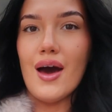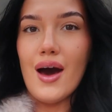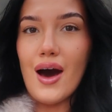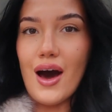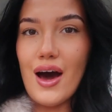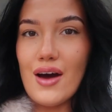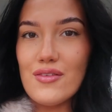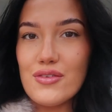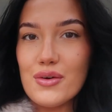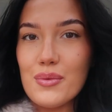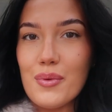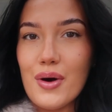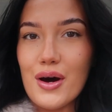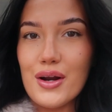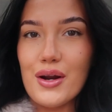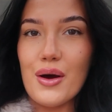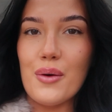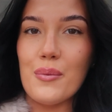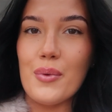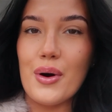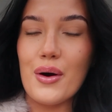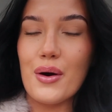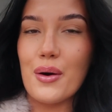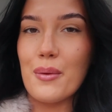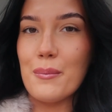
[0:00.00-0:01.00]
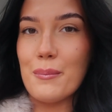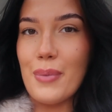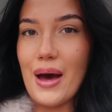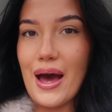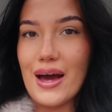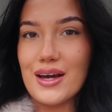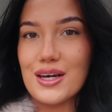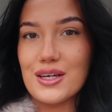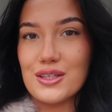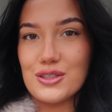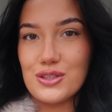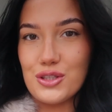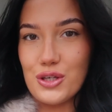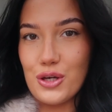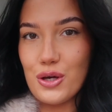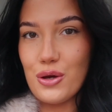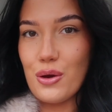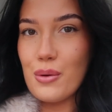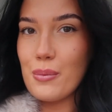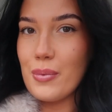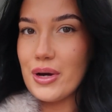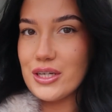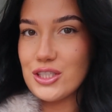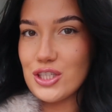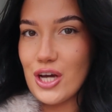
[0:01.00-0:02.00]
Hi everyone and welcome back
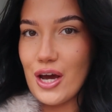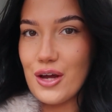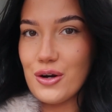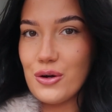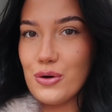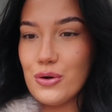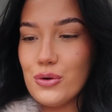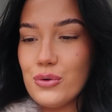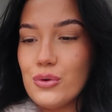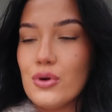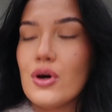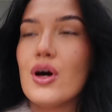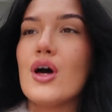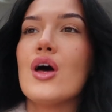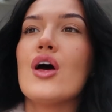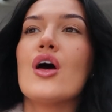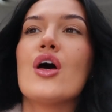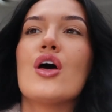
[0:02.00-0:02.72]
to my channel.